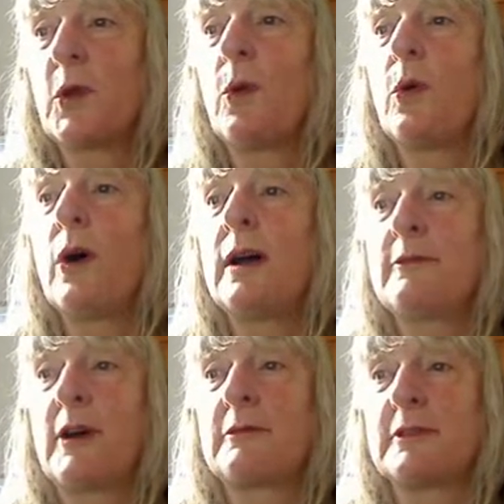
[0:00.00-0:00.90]
or
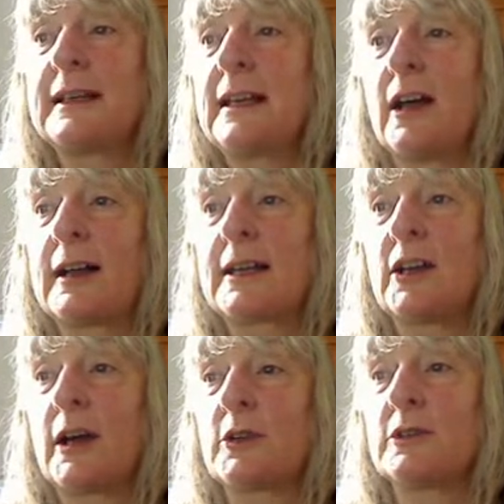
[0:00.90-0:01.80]
if I really like
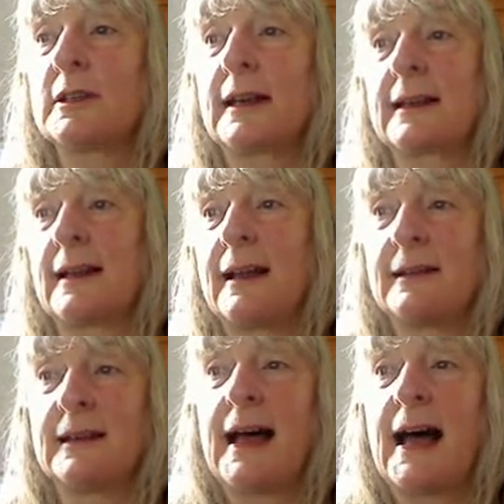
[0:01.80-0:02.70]
it, I could click
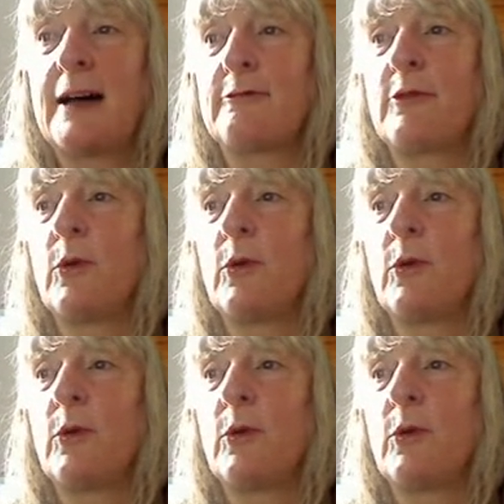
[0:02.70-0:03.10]
laugh,